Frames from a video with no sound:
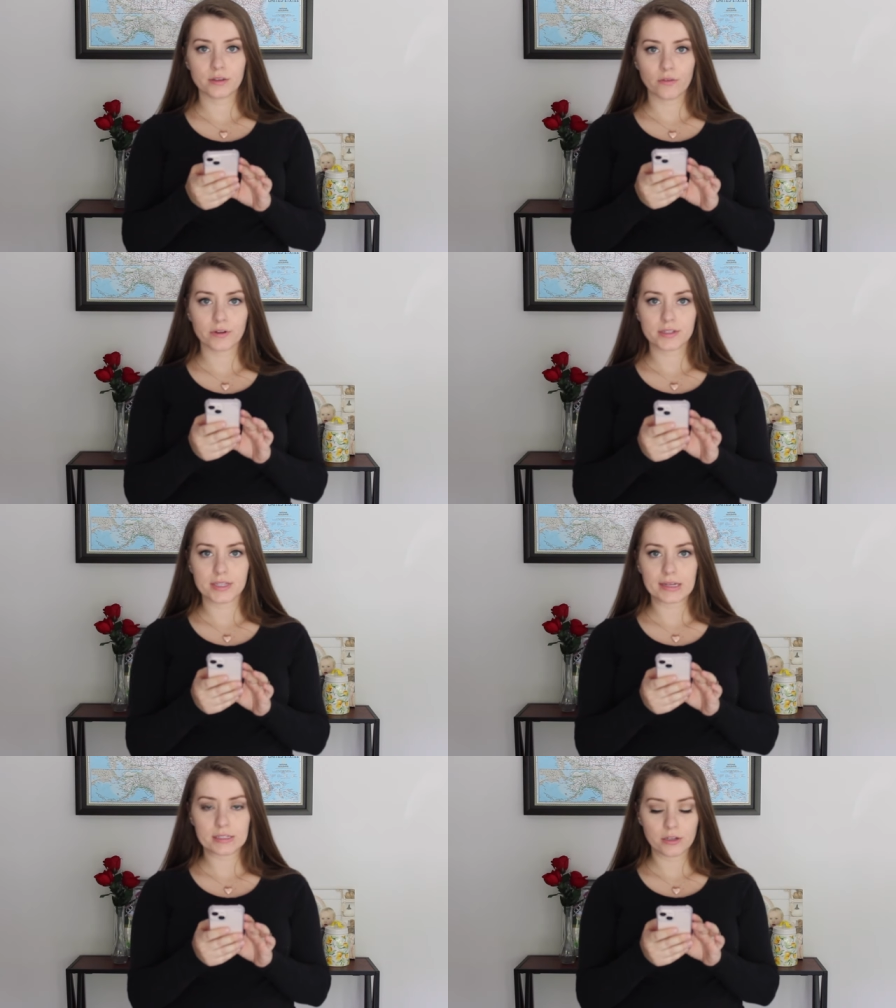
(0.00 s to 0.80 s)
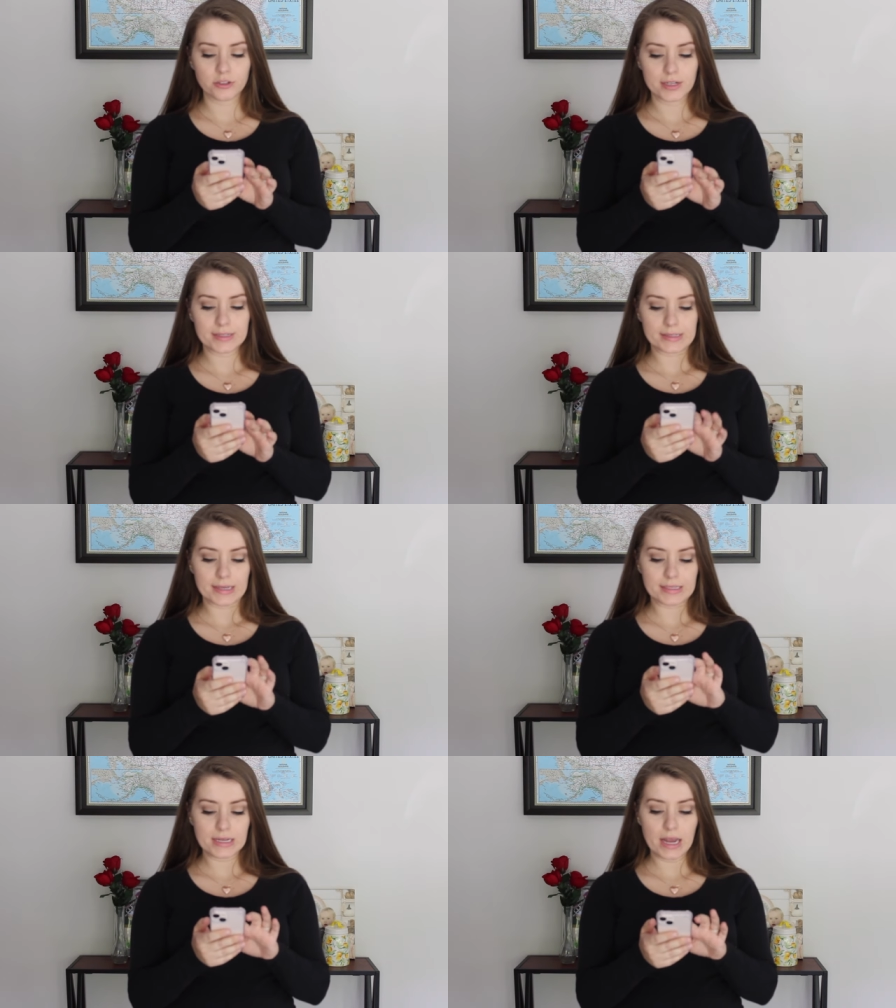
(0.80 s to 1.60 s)
over six hundred
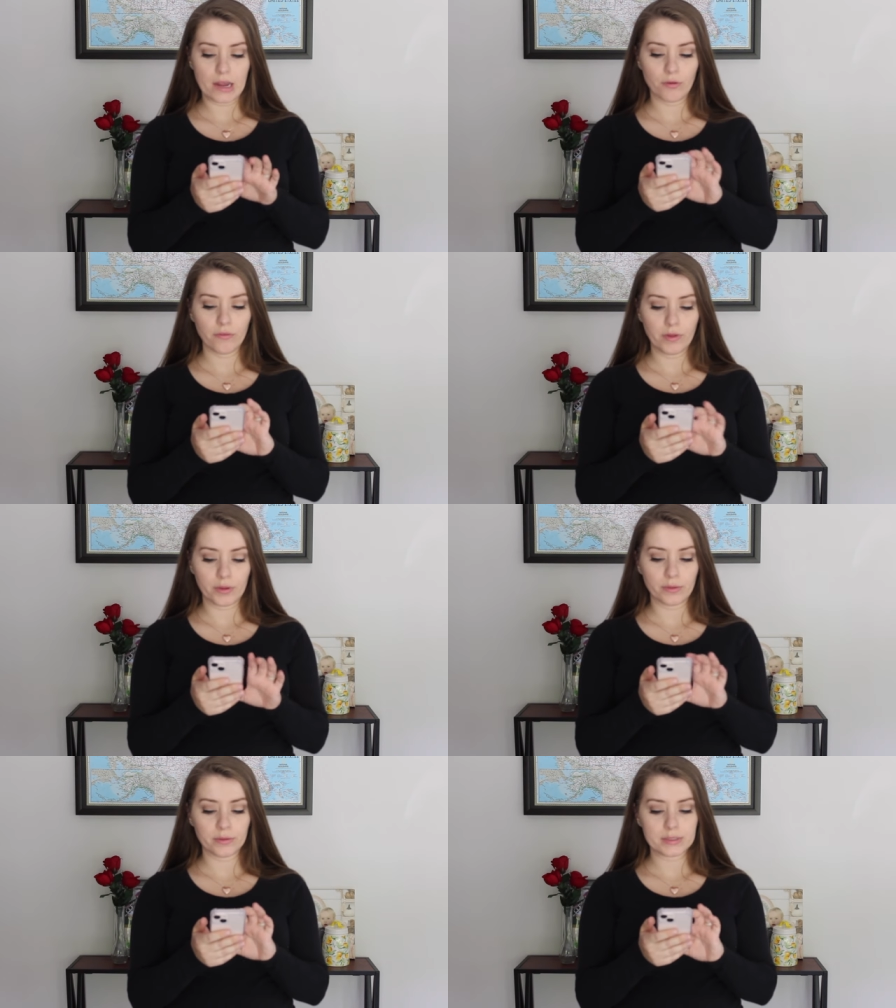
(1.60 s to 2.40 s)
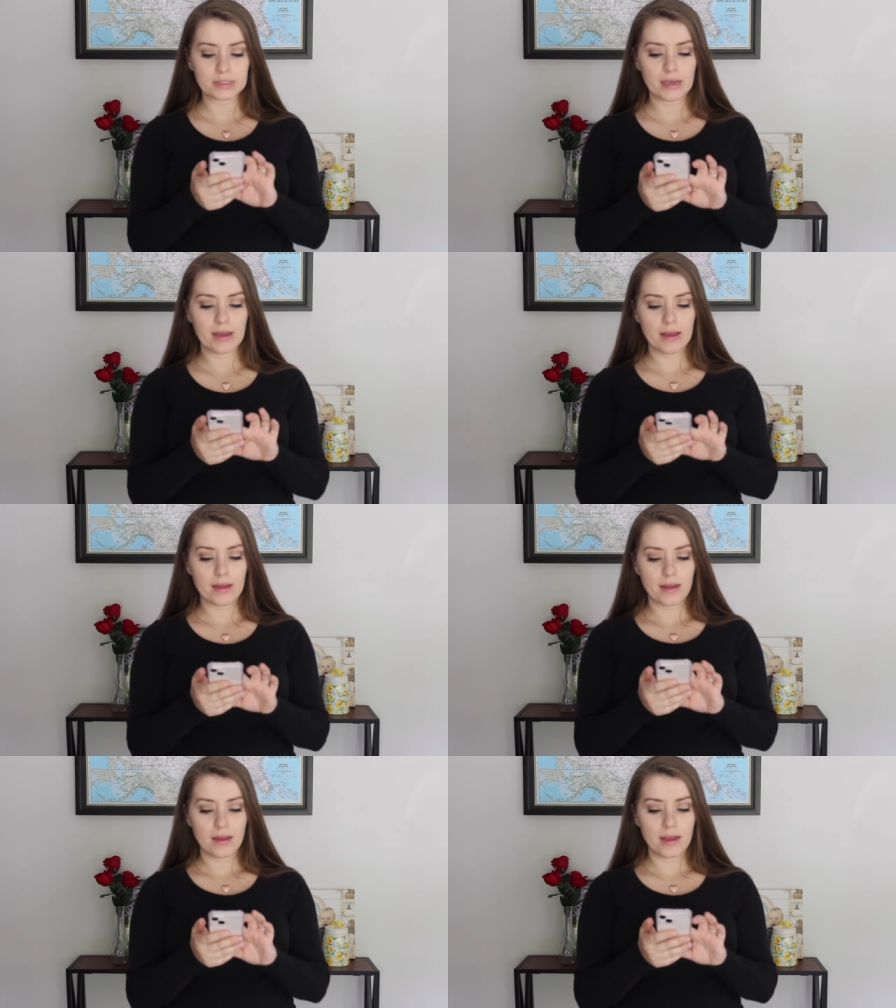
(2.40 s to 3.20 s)
sixty-eight reviews,
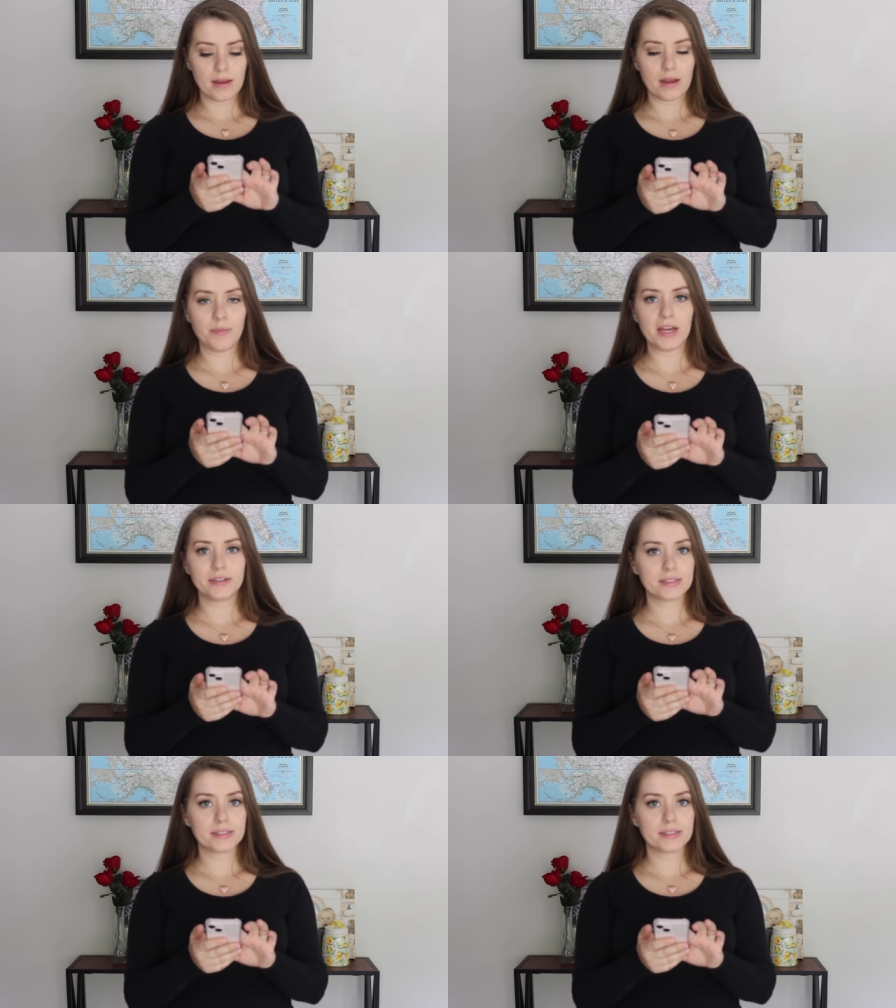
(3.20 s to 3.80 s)
and I paid